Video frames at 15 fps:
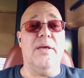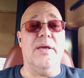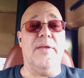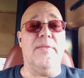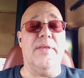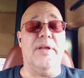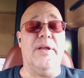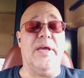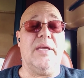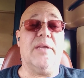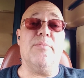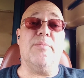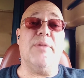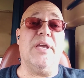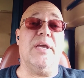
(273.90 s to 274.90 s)
And then I
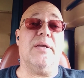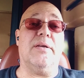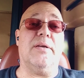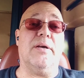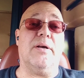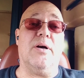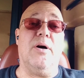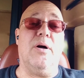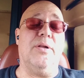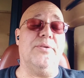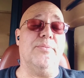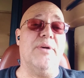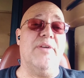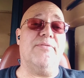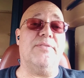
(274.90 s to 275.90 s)
can make a call
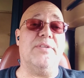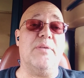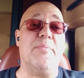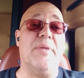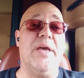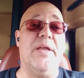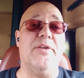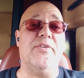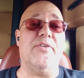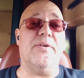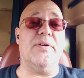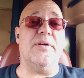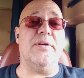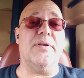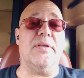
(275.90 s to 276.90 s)
to my fleet
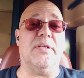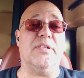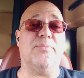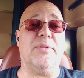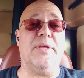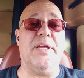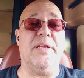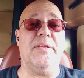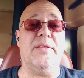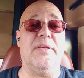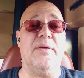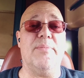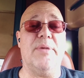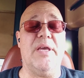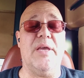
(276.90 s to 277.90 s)
manager and explain to
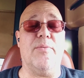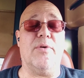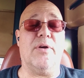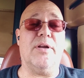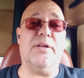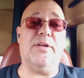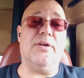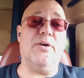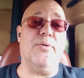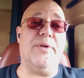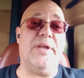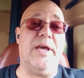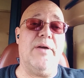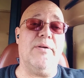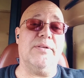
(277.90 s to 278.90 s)
them, hey, we're going to go
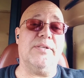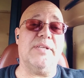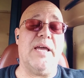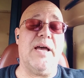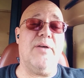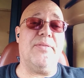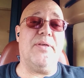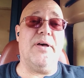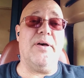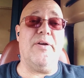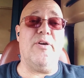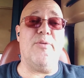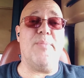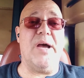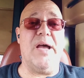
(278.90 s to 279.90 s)
down south
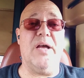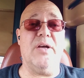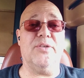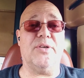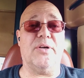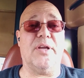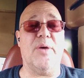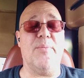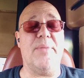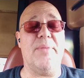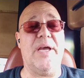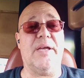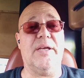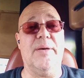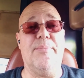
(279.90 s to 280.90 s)
100 miles or come
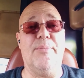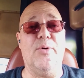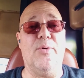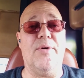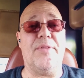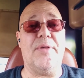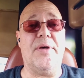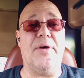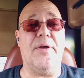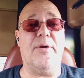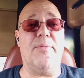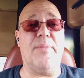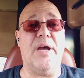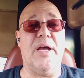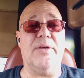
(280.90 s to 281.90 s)
back up north
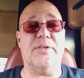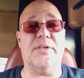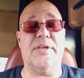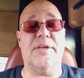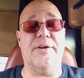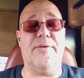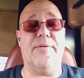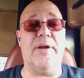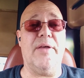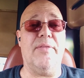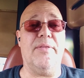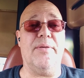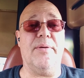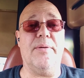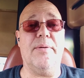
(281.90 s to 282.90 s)
100 miles to get
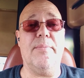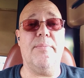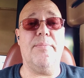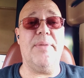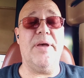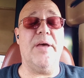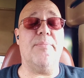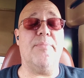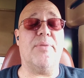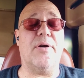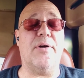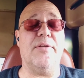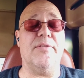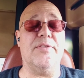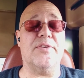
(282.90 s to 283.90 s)
around the bad
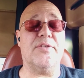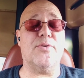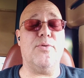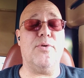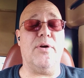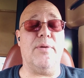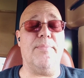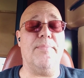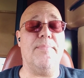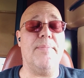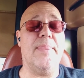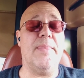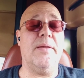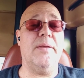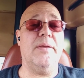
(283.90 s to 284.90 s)
part of the storm.
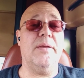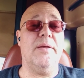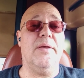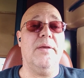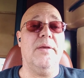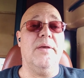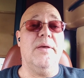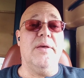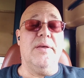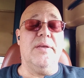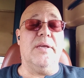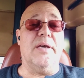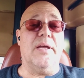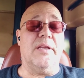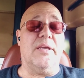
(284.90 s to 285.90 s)

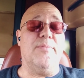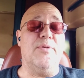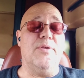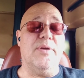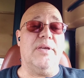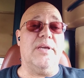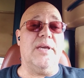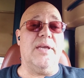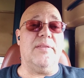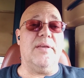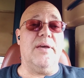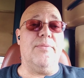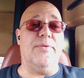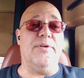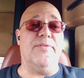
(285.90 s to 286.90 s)
You got to communicate
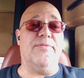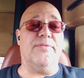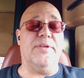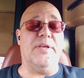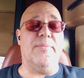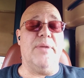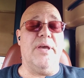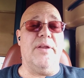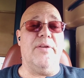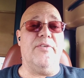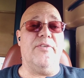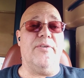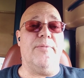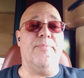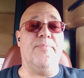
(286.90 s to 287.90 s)
that with your fleet
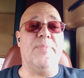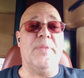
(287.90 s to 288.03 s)
manager.